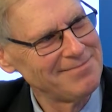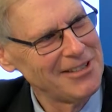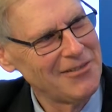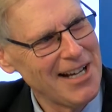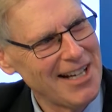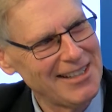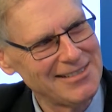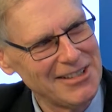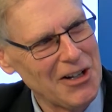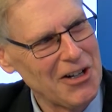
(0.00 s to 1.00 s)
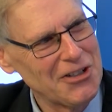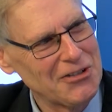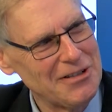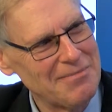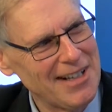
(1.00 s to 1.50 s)
you've got a large
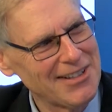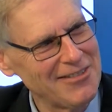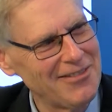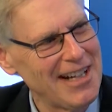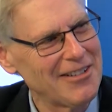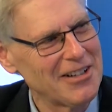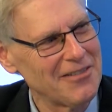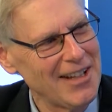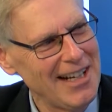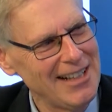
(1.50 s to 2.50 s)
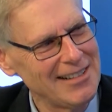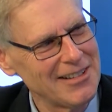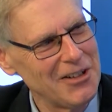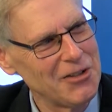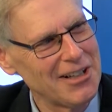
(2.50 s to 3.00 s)
group that's in favor of that,
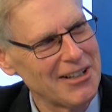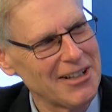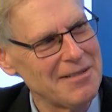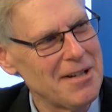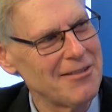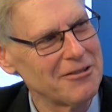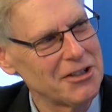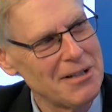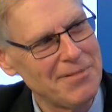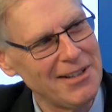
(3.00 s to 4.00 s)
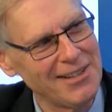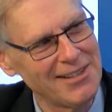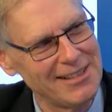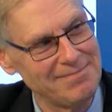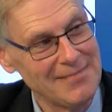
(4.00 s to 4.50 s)
those that are going to be the
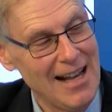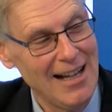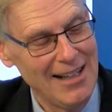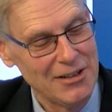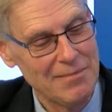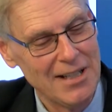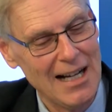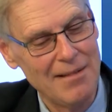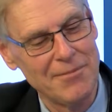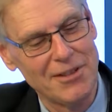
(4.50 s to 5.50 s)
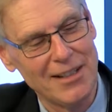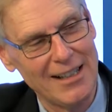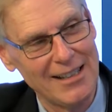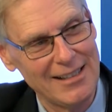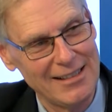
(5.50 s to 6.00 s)
recipients. And sometimes,
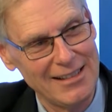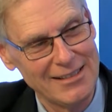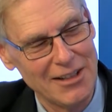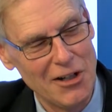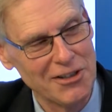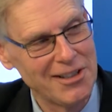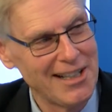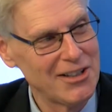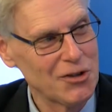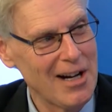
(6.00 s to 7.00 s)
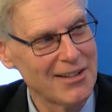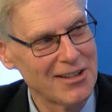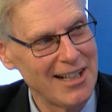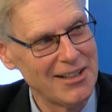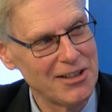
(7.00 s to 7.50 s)
as long as it doesn't
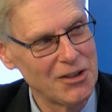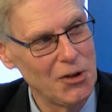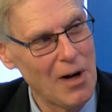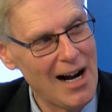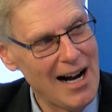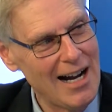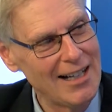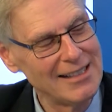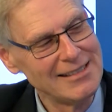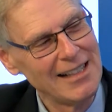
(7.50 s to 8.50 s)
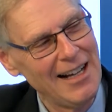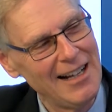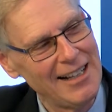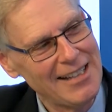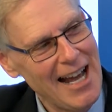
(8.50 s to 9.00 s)
translate into too high
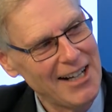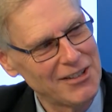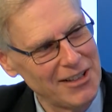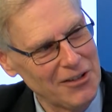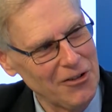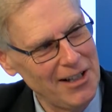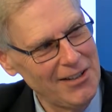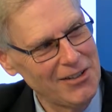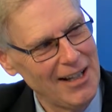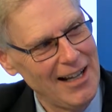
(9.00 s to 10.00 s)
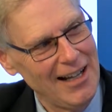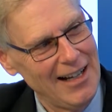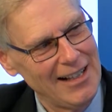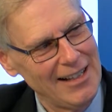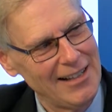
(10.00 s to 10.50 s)
a tax increase,
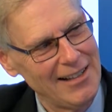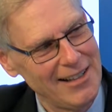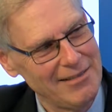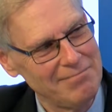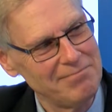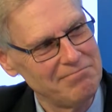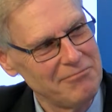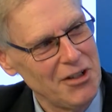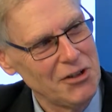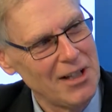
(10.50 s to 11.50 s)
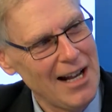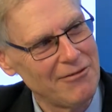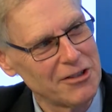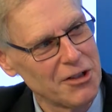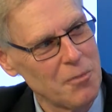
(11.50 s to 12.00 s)
then you should
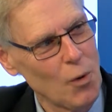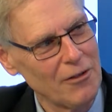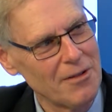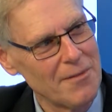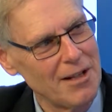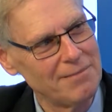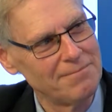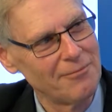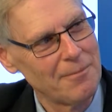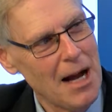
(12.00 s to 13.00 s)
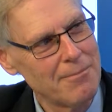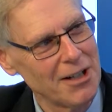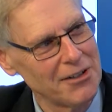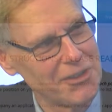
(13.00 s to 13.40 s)
have support from the populace